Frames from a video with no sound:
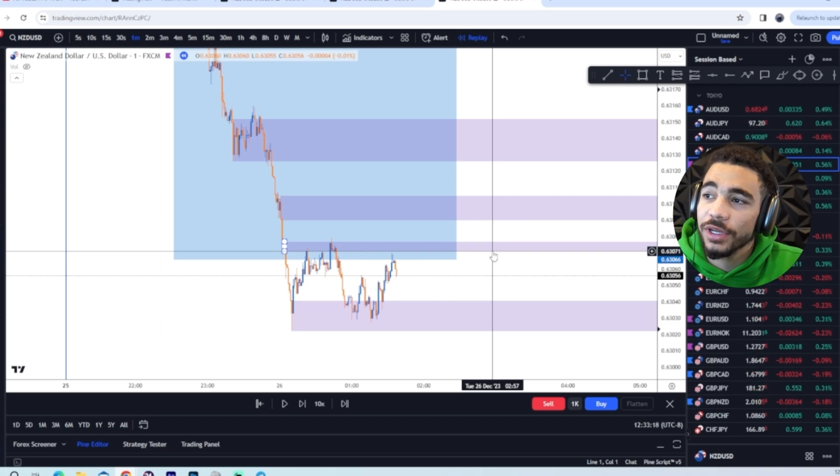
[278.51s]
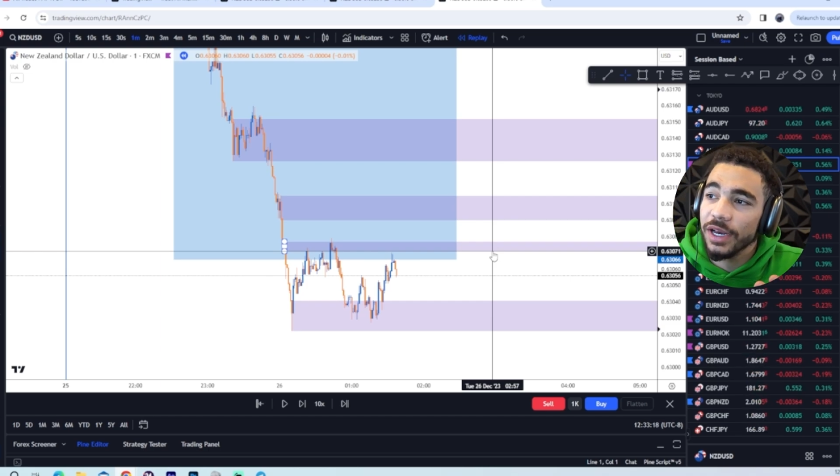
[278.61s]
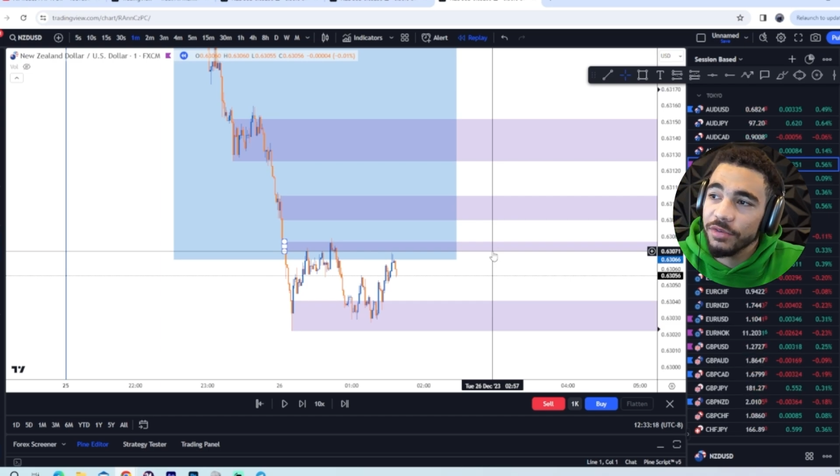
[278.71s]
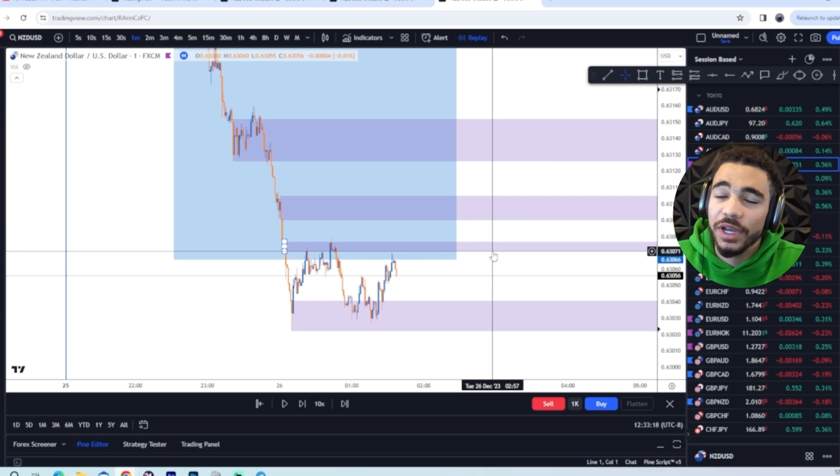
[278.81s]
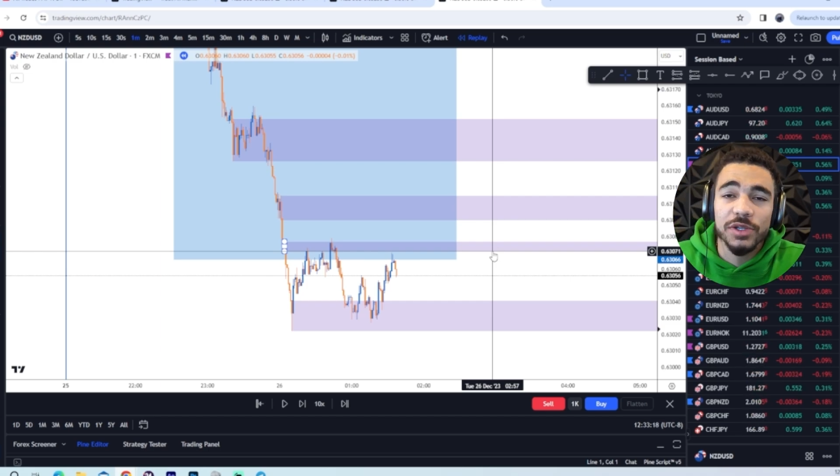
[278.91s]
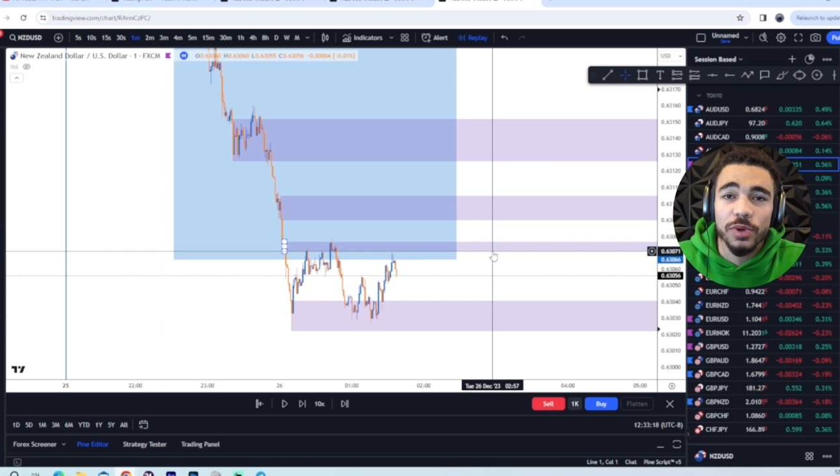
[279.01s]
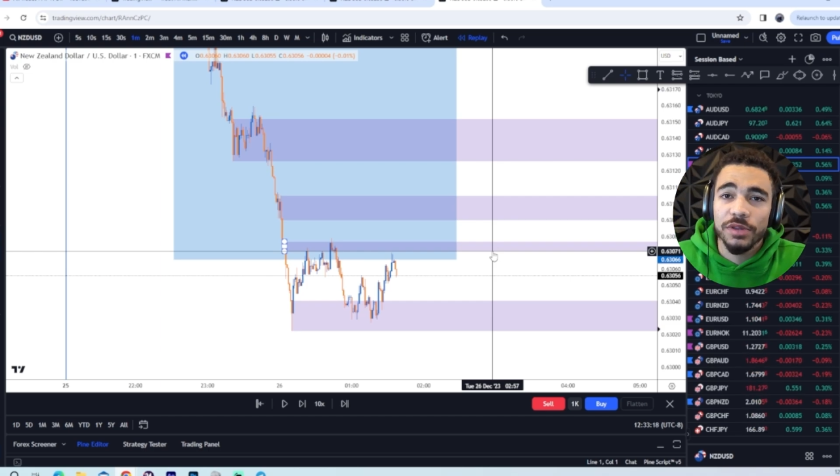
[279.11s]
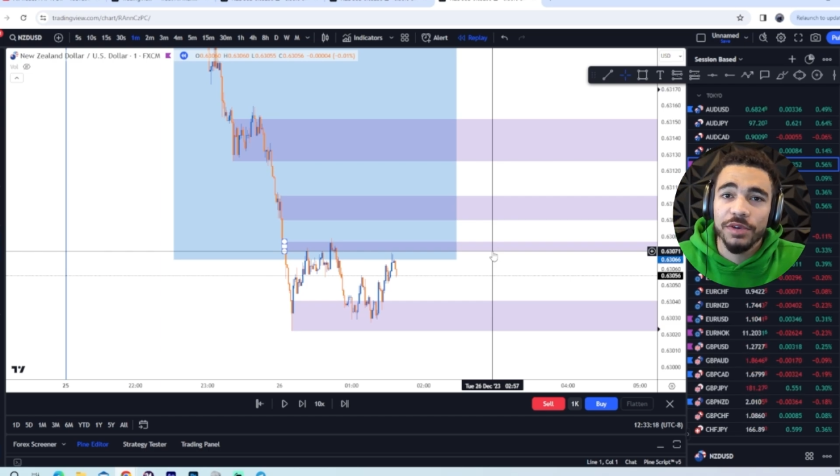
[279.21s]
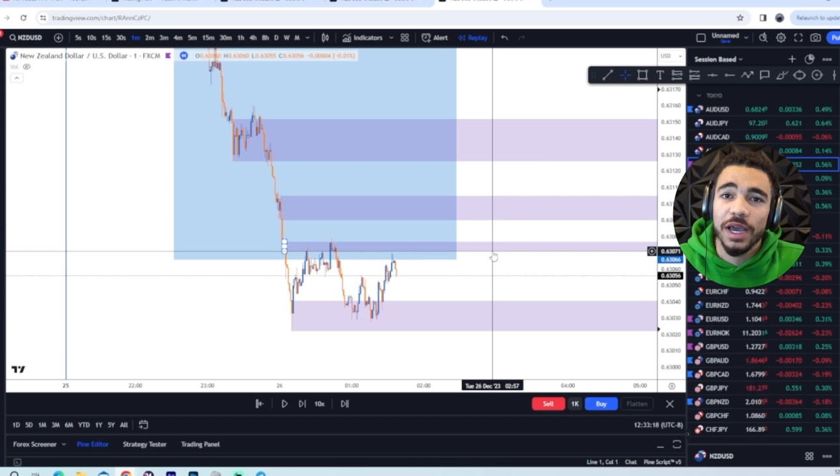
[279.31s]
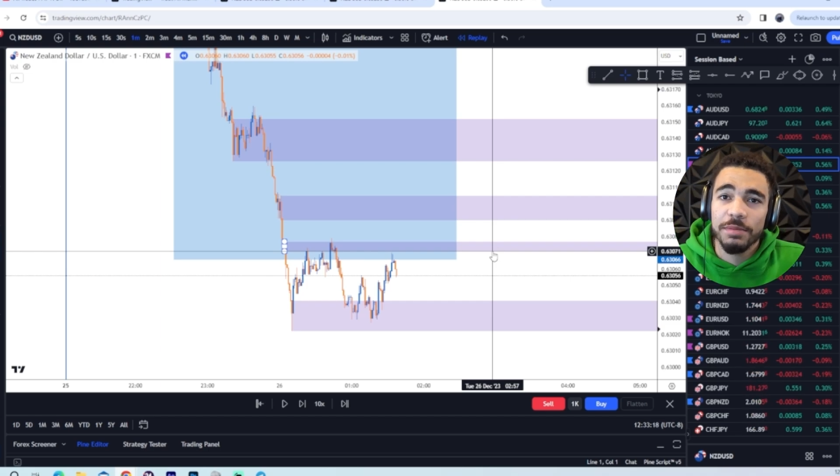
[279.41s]
And if you guys want the
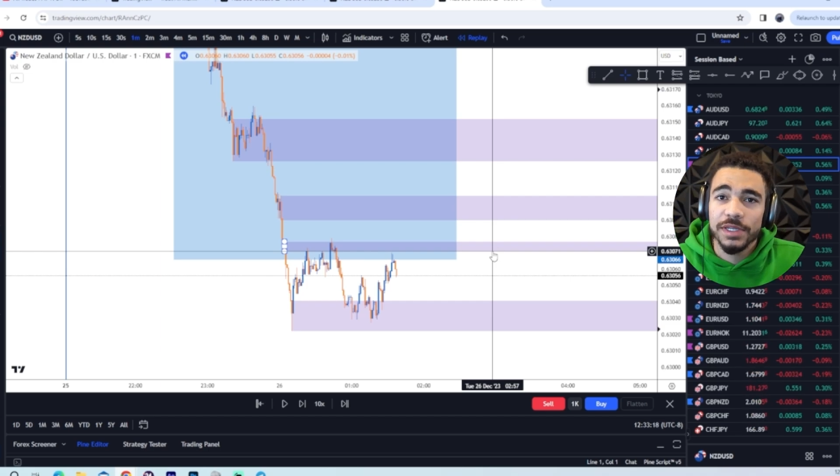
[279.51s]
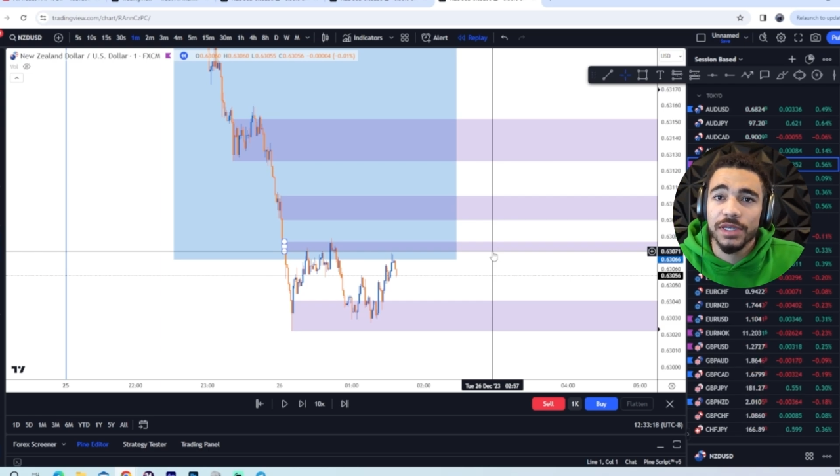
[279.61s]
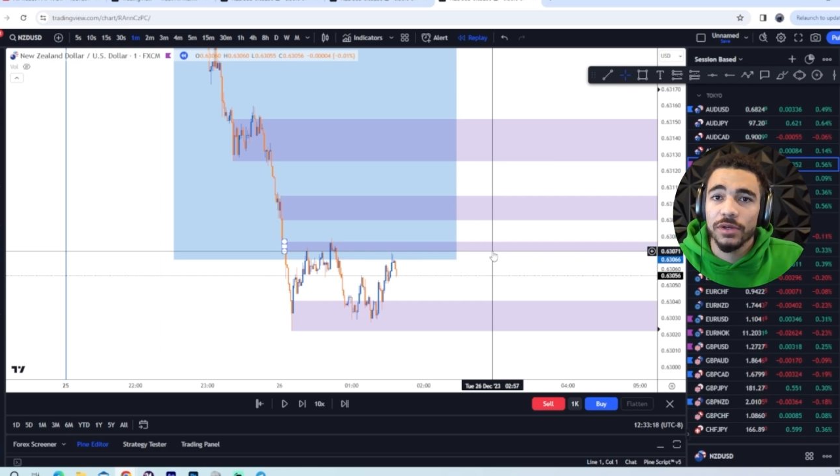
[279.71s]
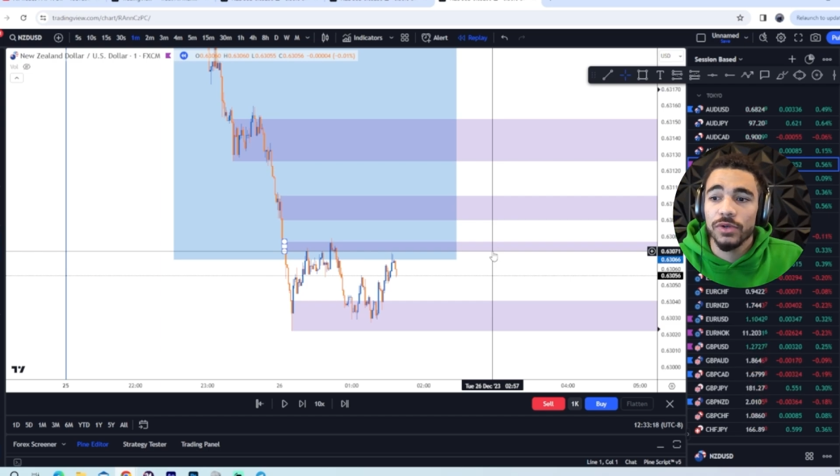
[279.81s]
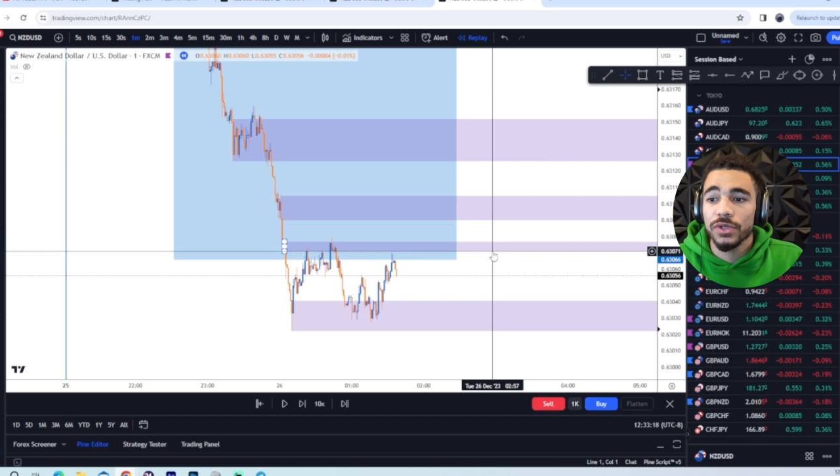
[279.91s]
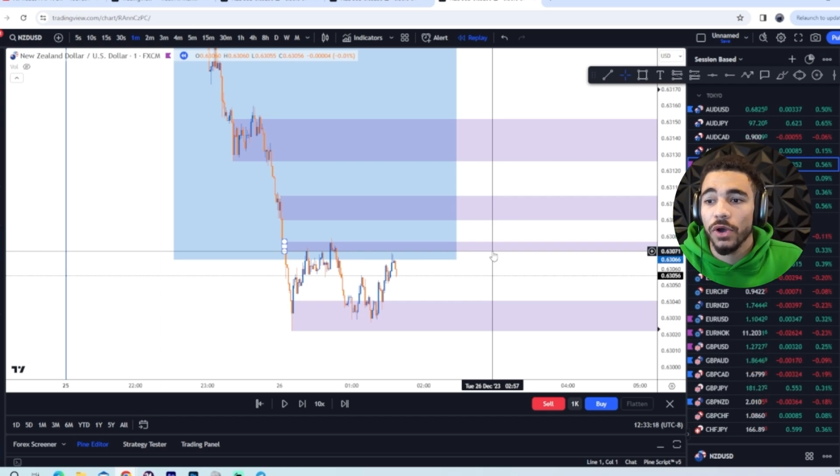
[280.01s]
VIP signals,